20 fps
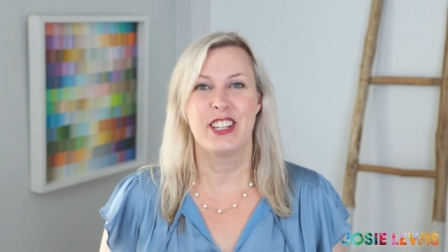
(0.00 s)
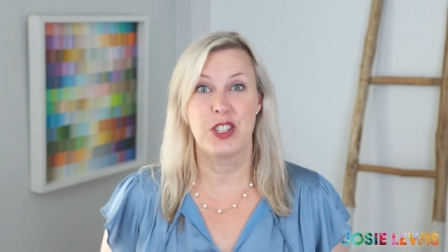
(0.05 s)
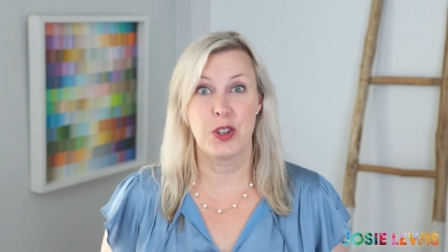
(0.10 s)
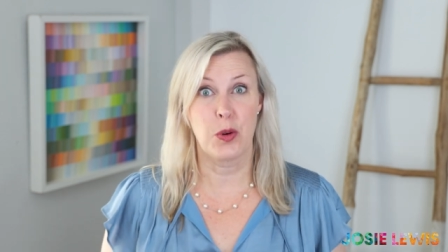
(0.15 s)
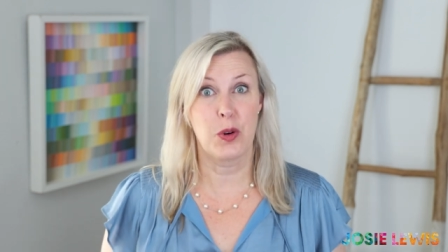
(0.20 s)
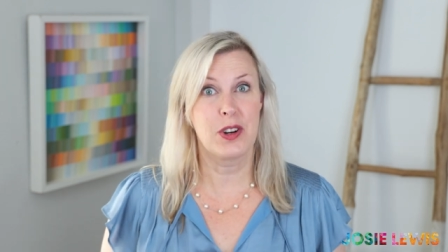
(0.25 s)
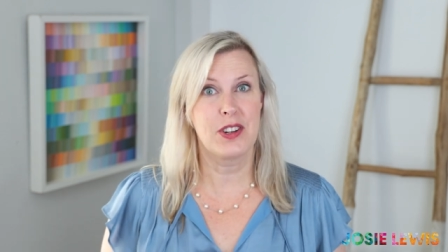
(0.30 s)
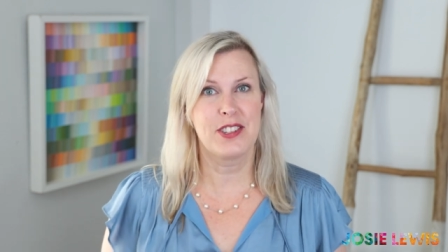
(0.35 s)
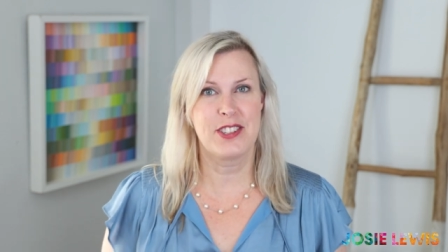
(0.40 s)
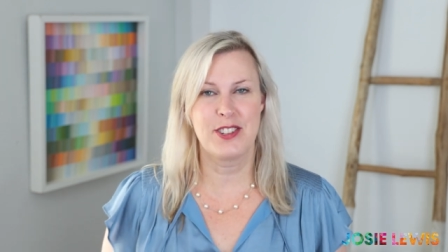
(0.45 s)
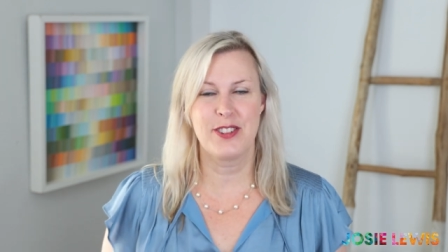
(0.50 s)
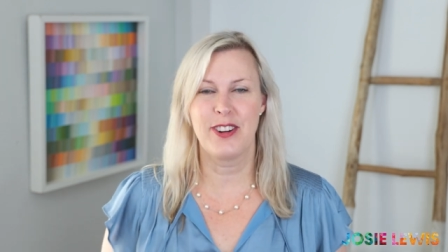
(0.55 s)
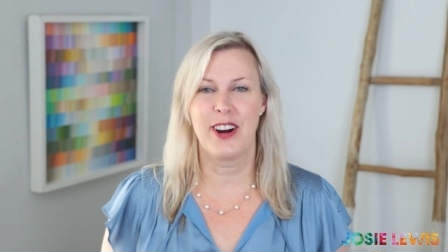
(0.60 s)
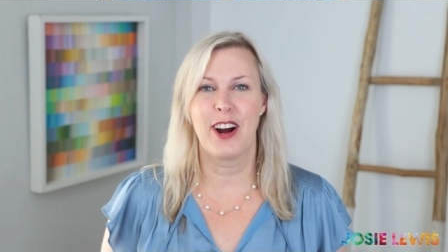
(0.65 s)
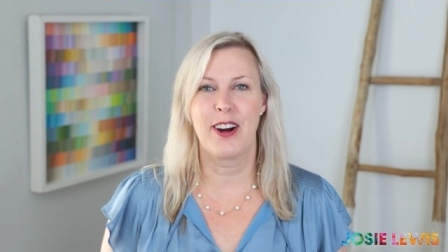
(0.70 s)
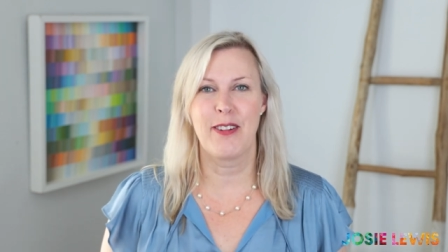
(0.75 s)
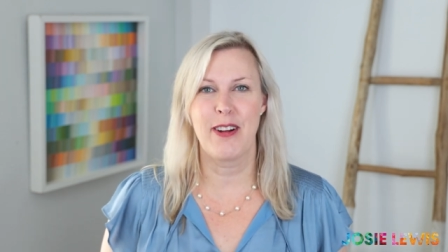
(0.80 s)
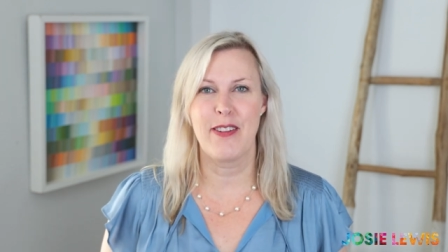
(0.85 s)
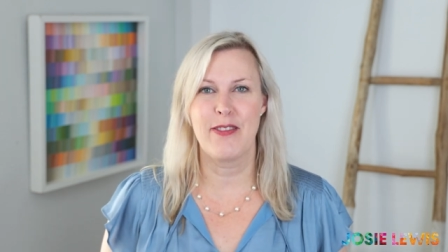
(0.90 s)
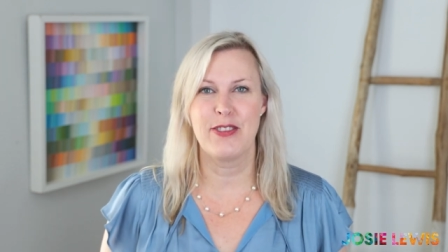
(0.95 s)
The doors to
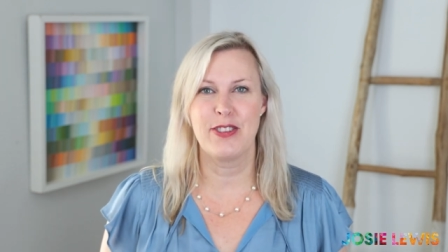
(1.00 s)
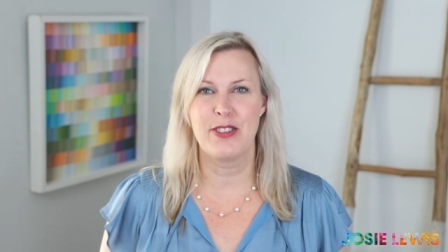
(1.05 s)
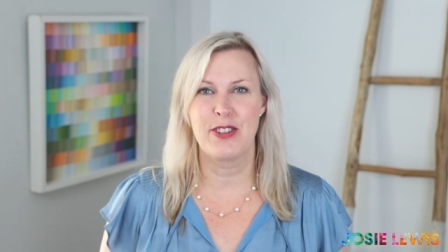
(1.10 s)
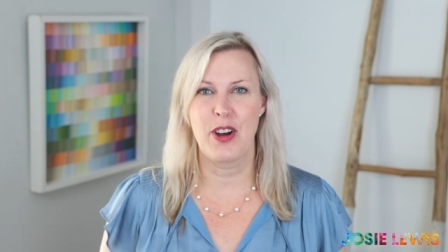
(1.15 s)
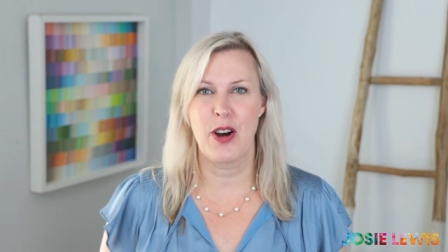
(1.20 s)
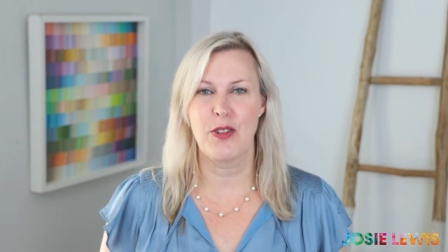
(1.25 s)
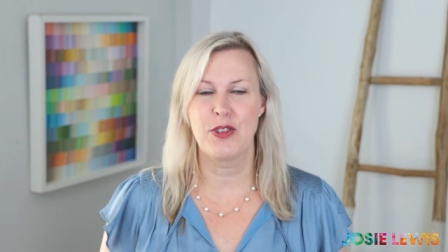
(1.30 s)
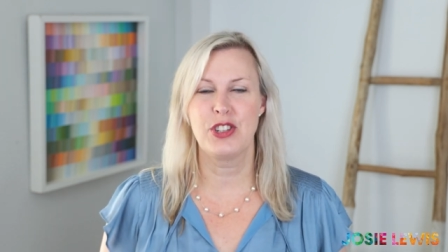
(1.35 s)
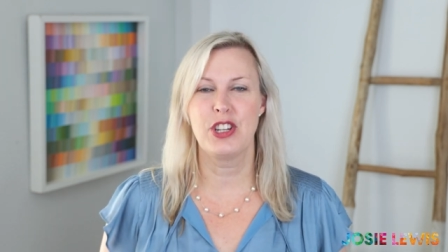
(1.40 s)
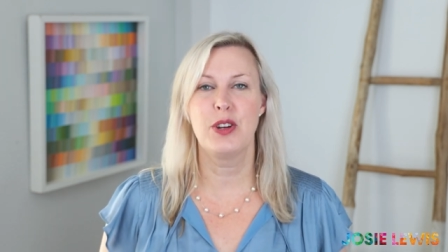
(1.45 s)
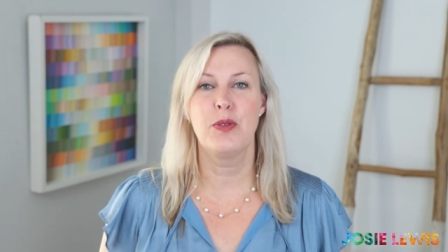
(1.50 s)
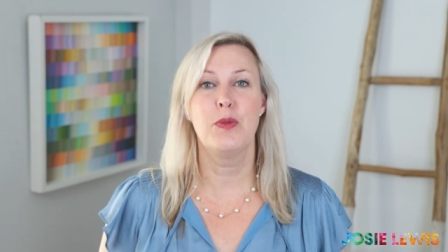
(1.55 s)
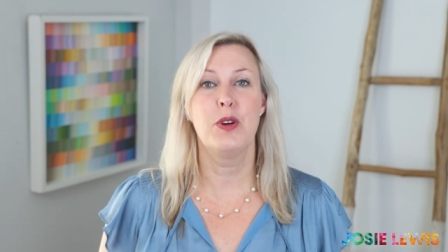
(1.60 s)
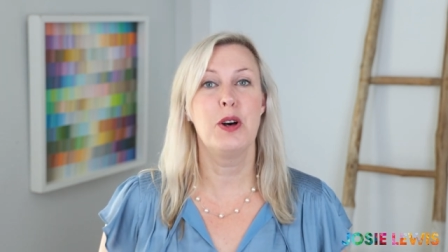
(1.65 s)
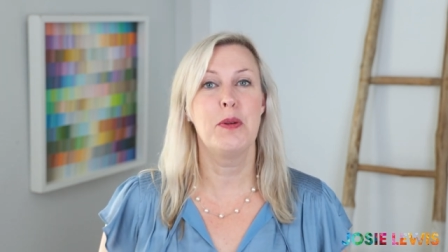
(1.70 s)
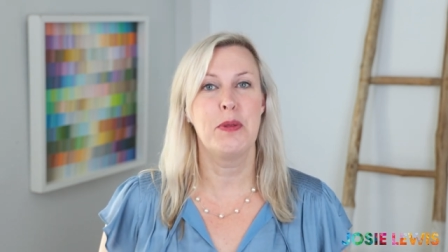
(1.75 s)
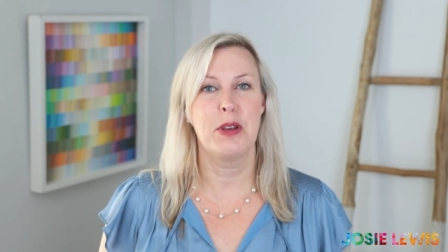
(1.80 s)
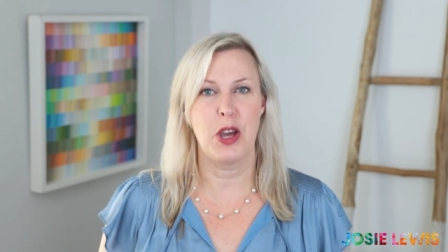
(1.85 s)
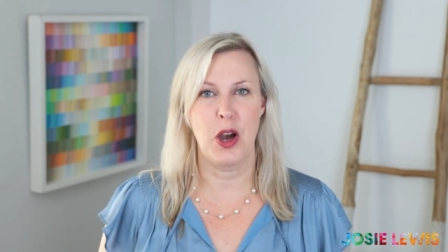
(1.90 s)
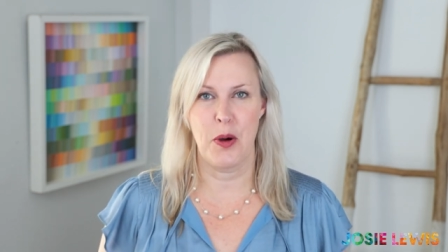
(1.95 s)
art revenue coaching
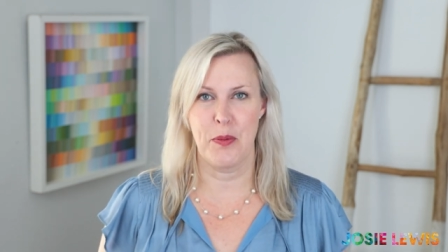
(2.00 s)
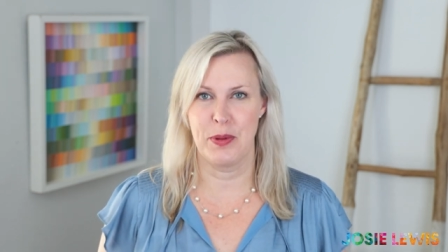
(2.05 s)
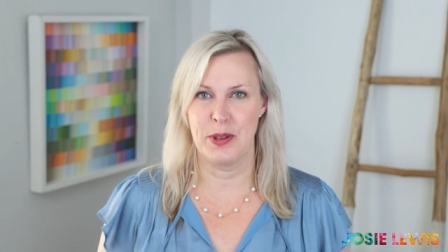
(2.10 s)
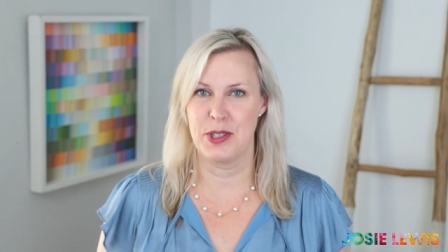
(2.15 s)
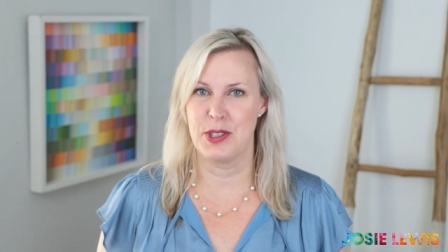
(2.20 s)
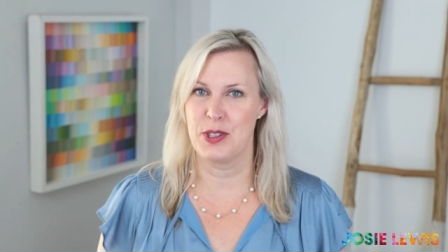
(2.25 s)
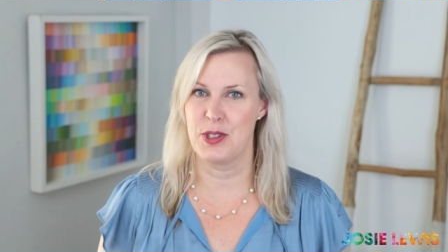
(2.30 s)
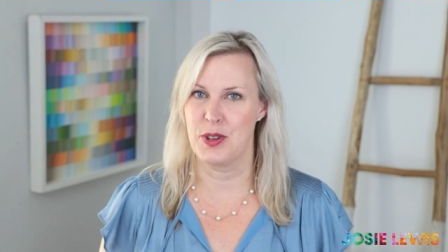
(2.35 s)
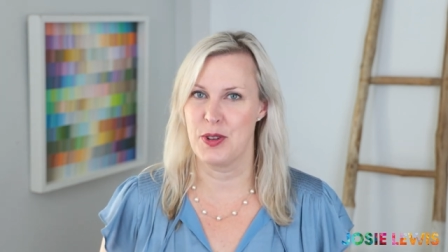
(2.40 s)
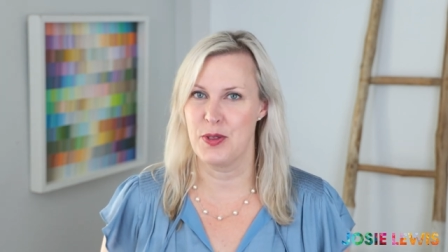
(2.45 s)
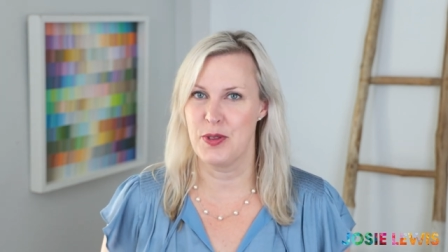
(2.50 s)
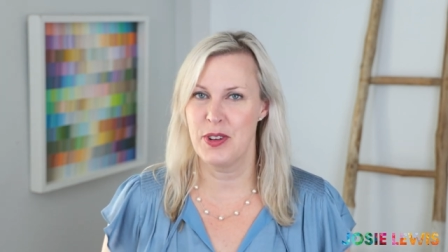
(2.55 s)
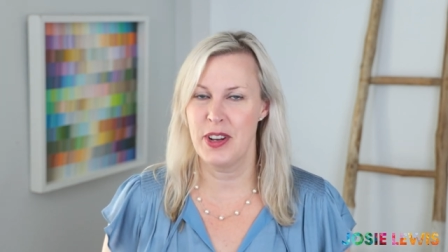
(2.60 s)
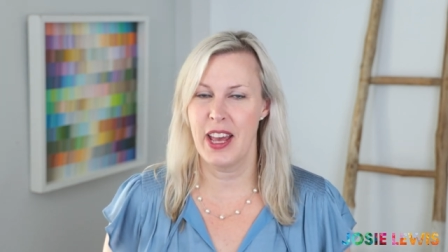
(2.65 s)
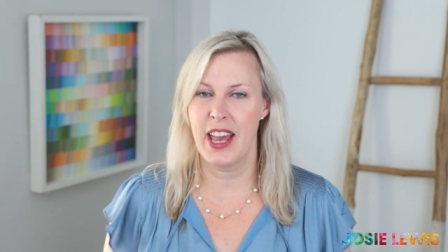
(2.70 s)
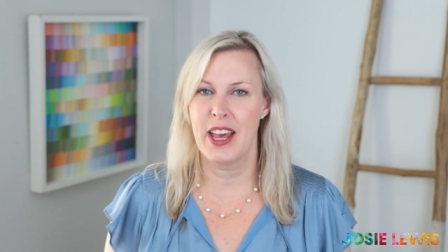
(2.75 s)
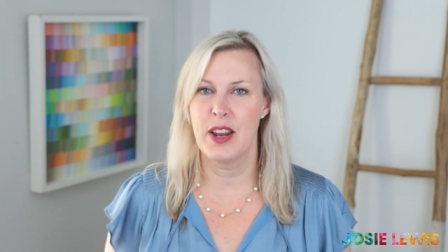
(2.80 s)
will be open soon,